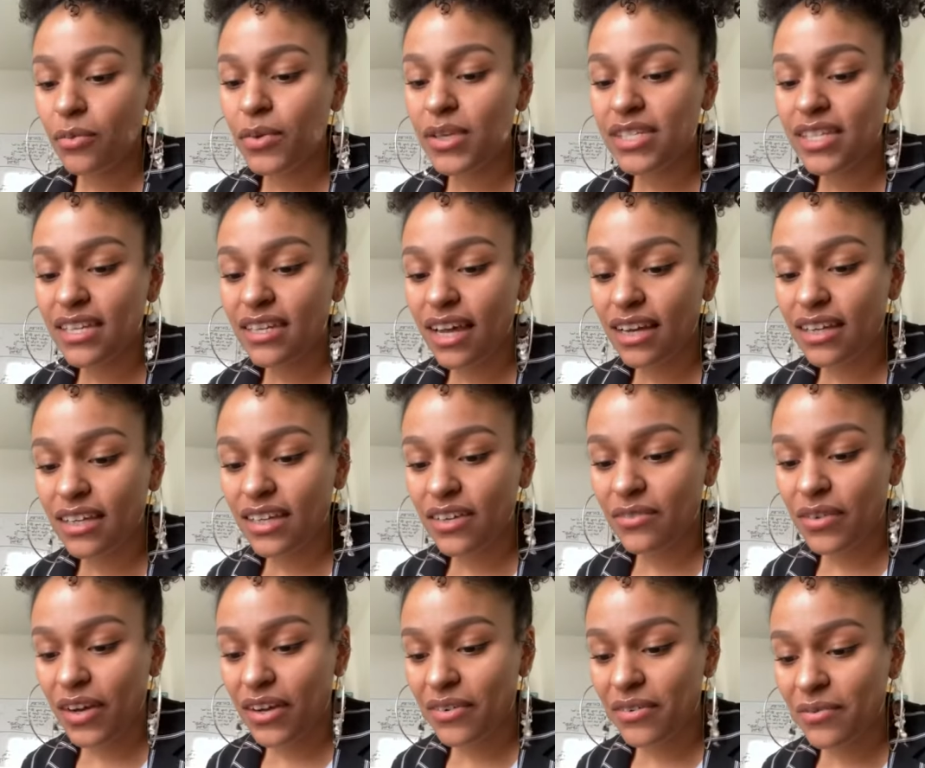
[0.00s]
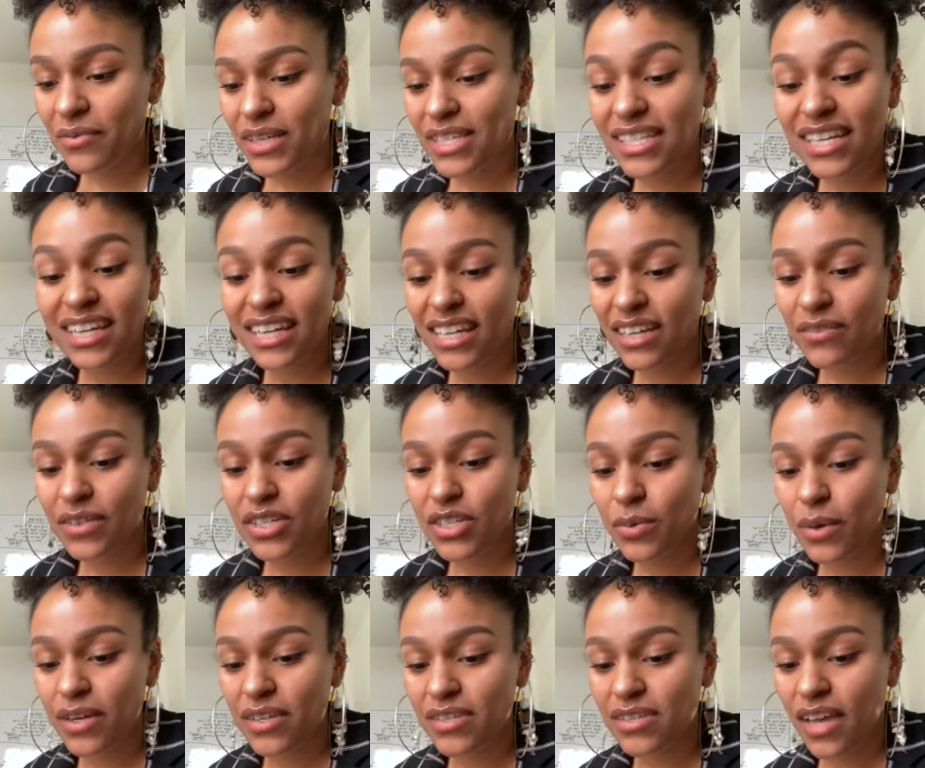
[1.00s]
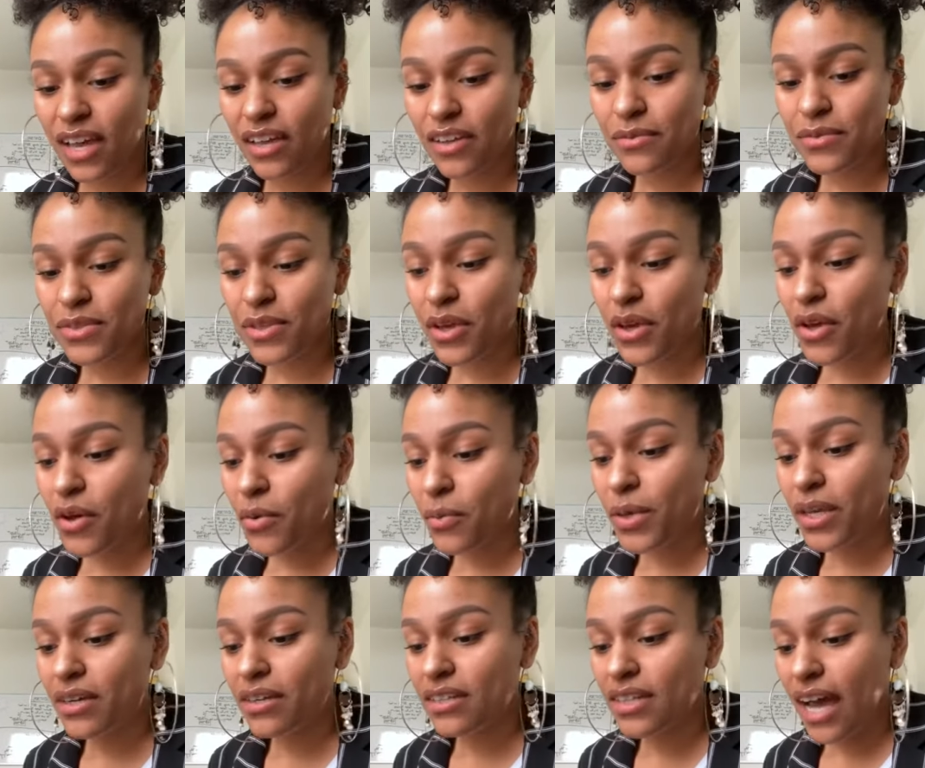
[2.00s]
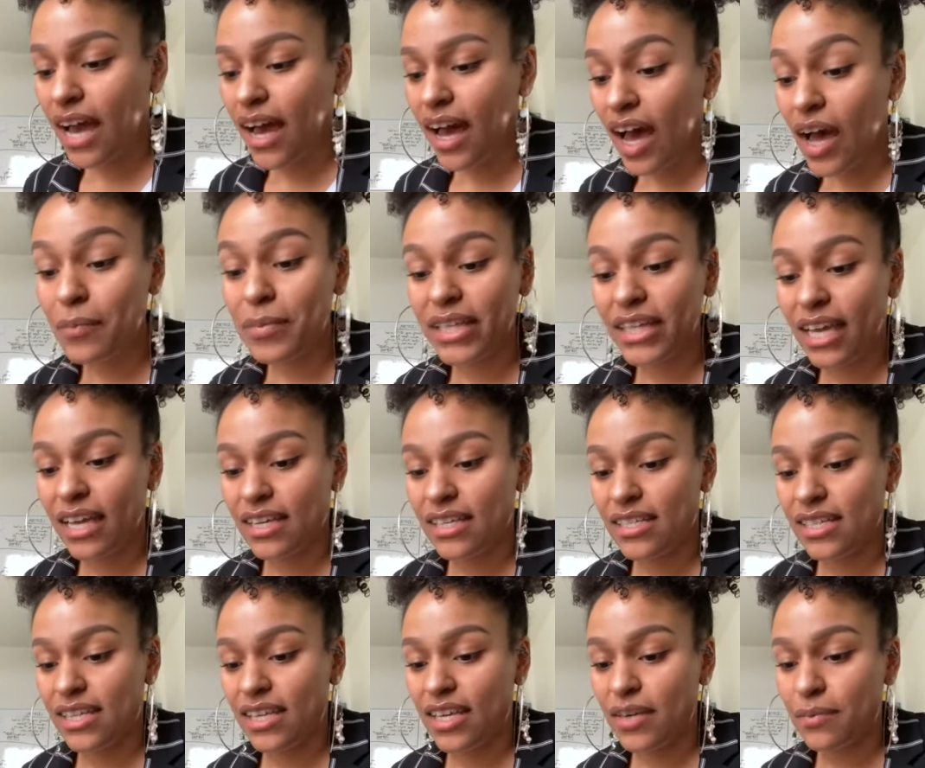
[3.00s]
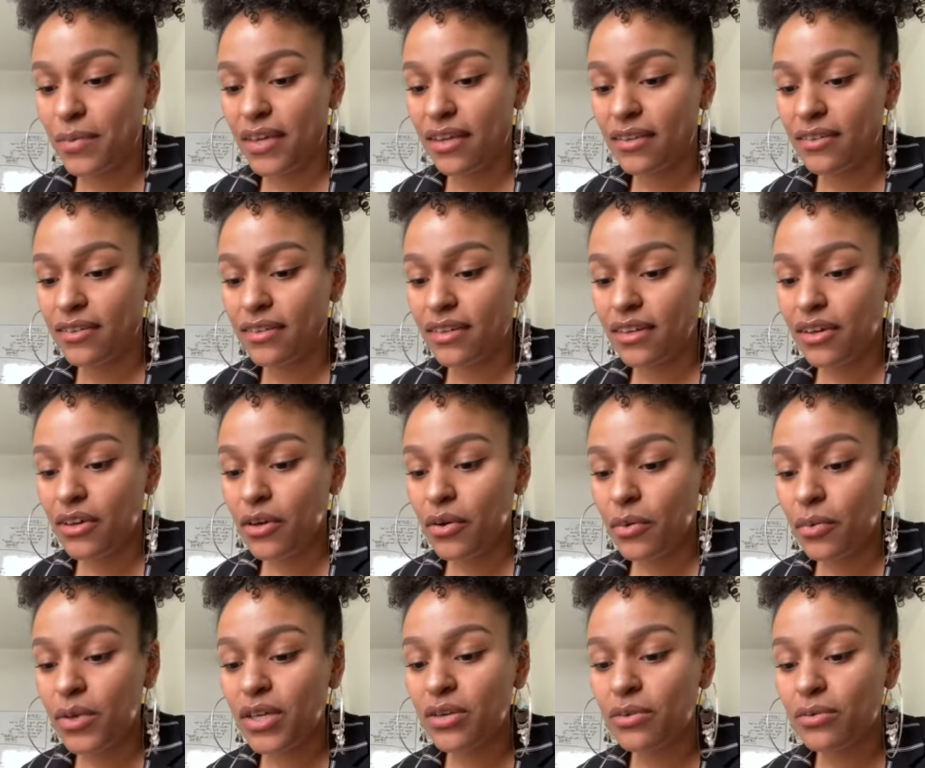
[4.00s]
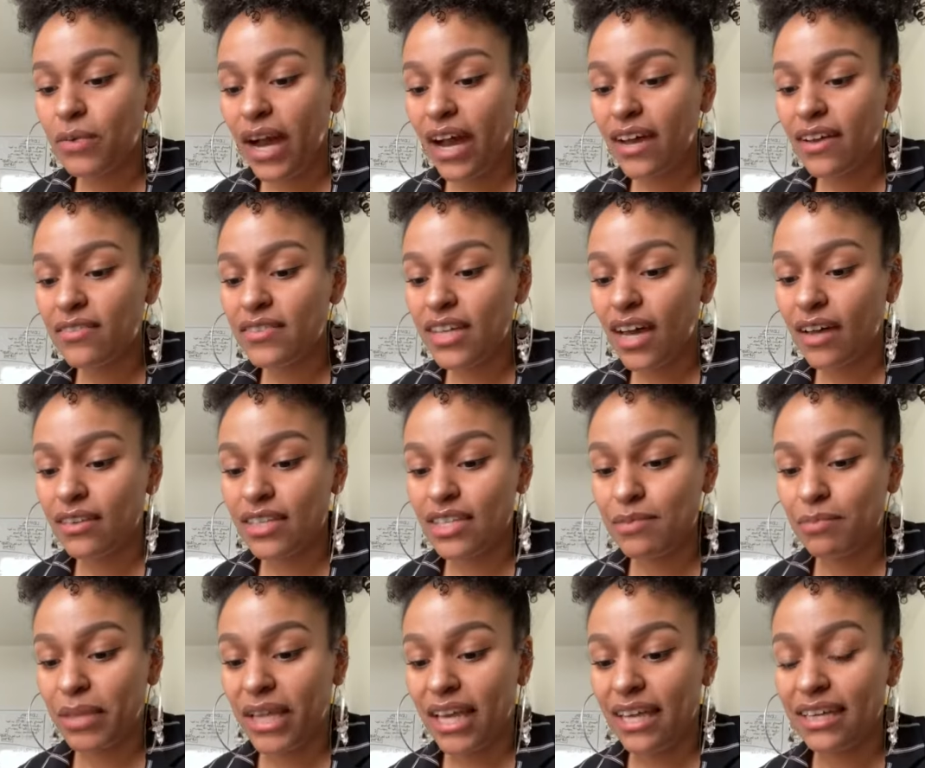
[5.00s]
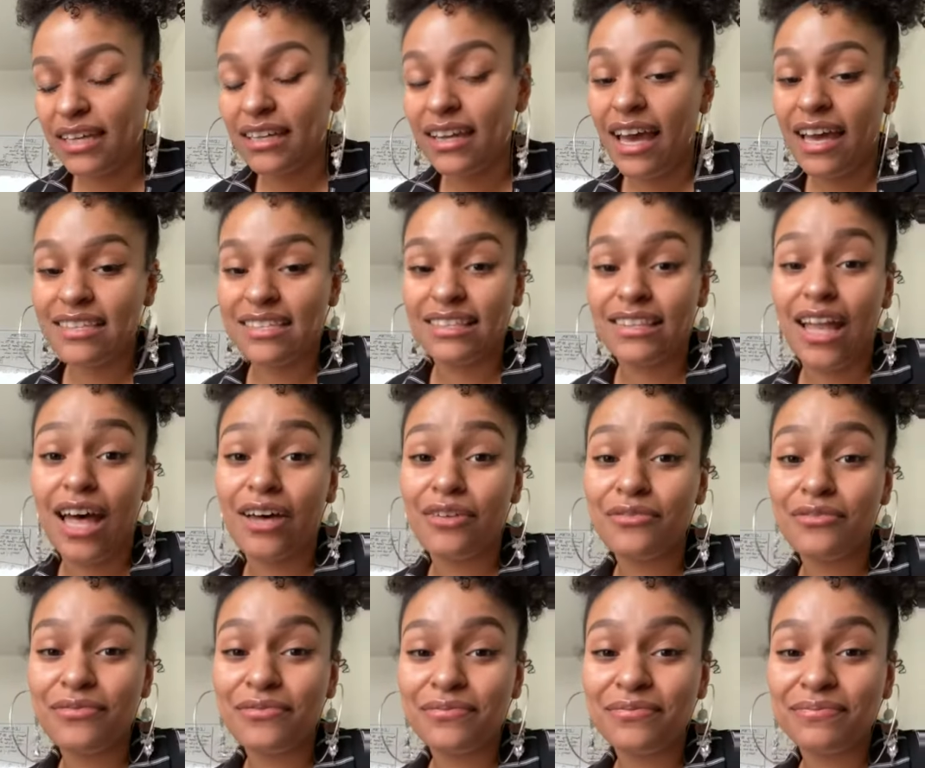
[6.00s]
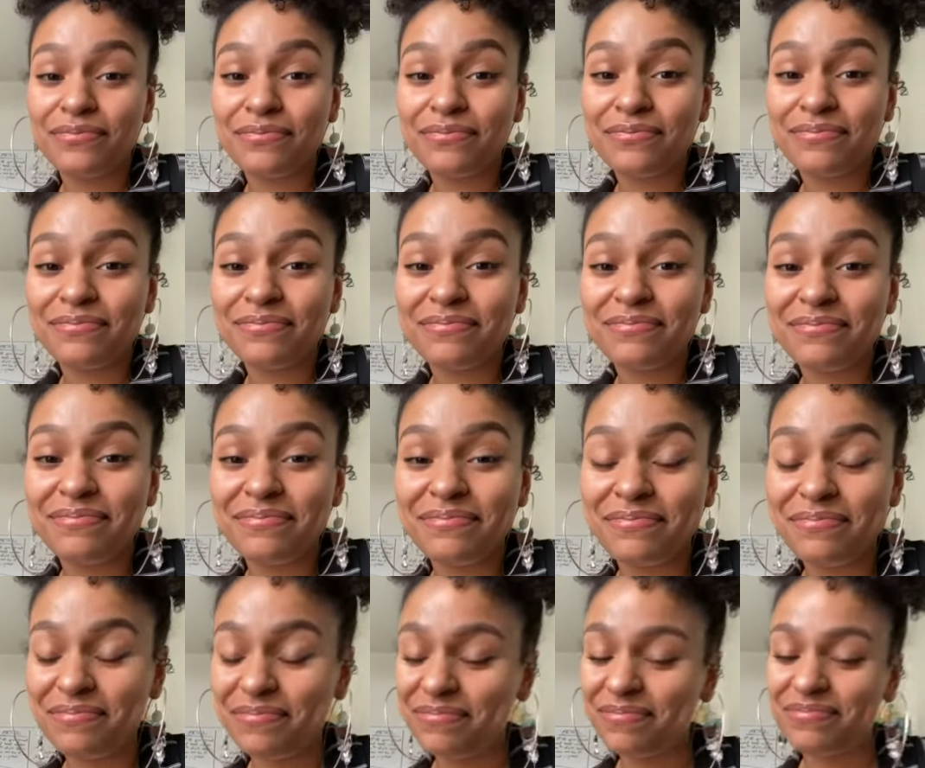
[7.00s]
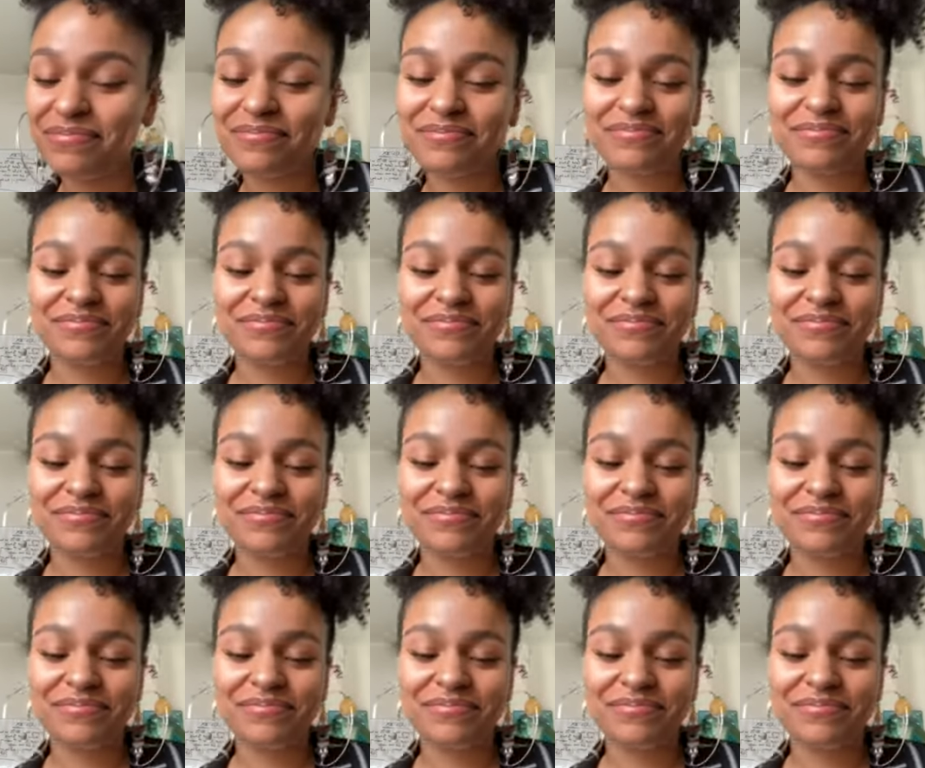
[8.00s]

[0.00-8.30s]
We didn't give it to ourselves. We are not obligated to keep it. We arrived on this planet as love. I